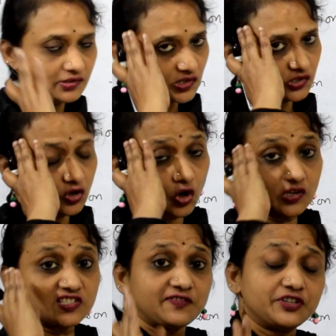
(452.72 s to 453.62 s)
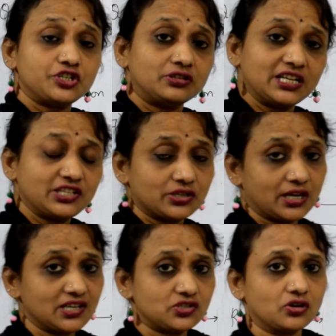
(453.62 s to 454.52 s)
This is your concept which your teacher
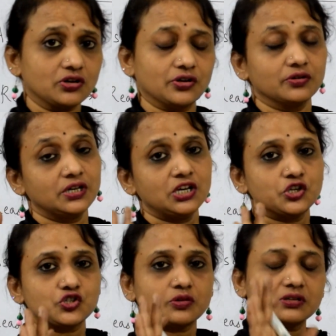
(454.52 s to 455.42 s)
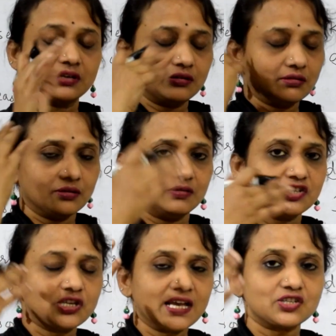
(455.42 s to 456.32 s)
has taught you. So,
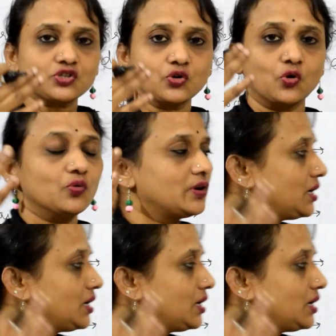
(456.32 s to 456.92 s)
this has to go.